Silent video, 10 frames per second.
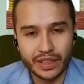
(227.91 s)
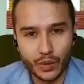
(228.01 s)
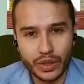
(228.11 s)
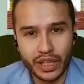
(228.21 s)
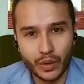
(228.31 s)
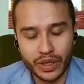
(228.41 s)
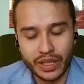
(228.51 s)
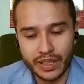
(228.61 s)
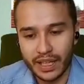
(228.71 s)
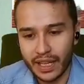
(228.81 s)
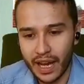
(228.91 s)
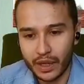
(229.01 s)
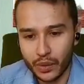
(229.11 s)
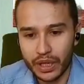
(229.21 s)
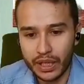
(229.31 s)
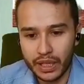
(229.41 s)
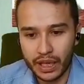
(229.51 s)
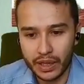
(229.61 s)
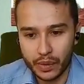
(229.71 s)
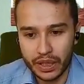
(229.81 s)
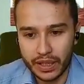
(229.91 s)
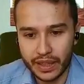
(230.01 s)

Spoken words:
We deal with it. And I really